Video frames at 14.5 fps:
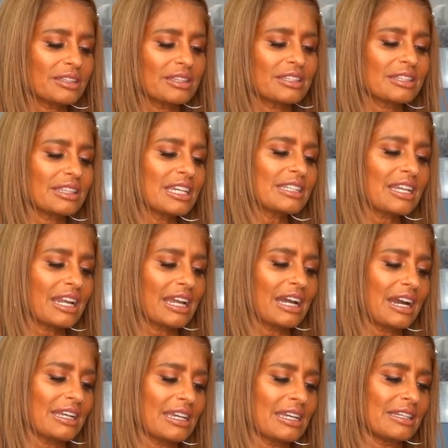The thing that I
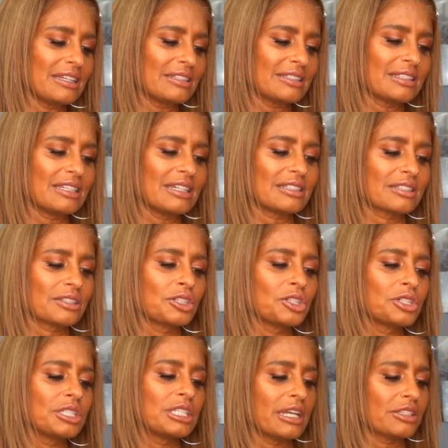got is this
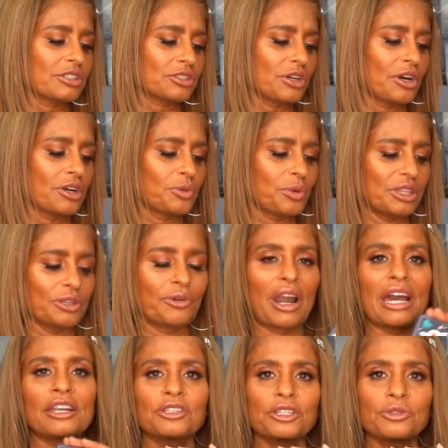Good Day Start with
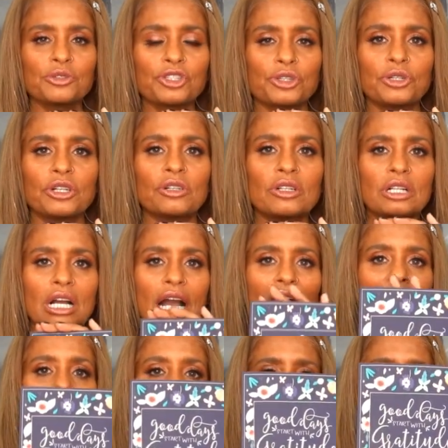Gratitude journal.
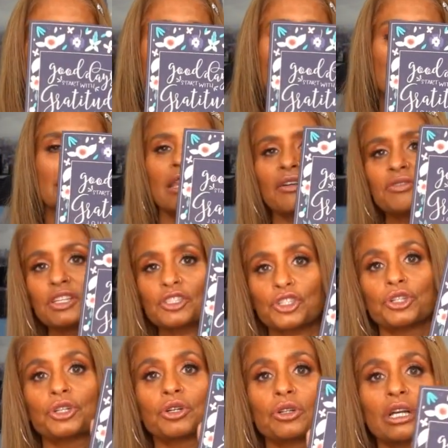I love this
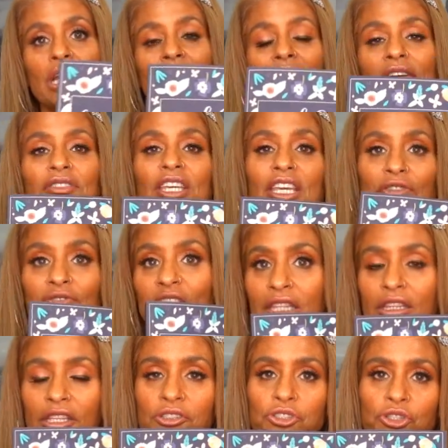journal, and I've
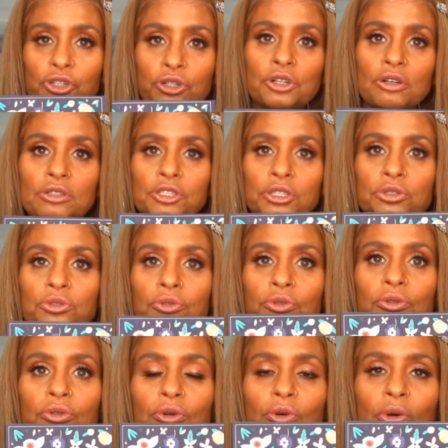gifted this journal
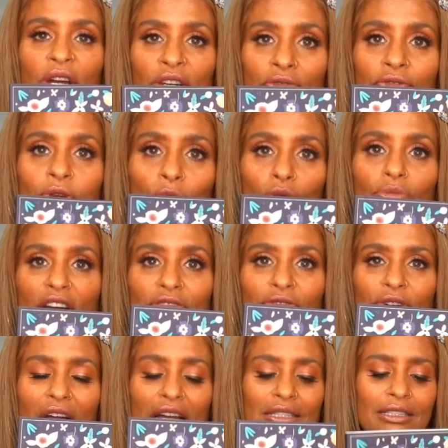to quite a few of my
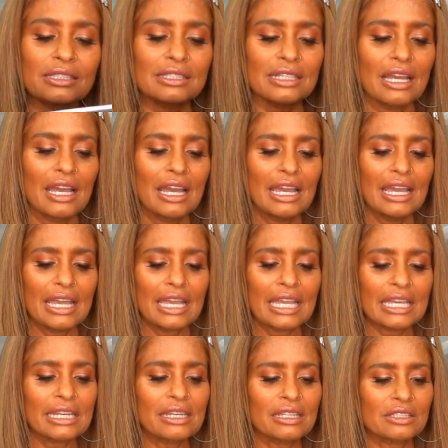friends.
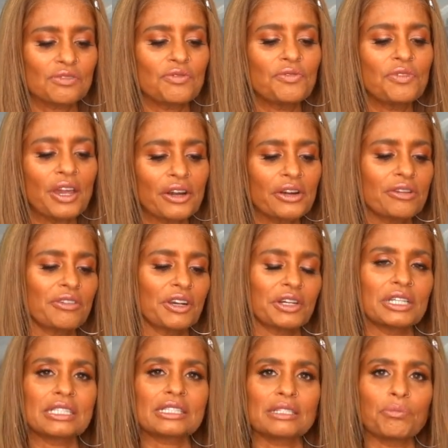It is
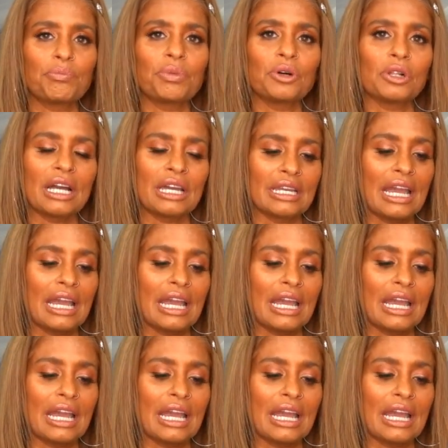very simple and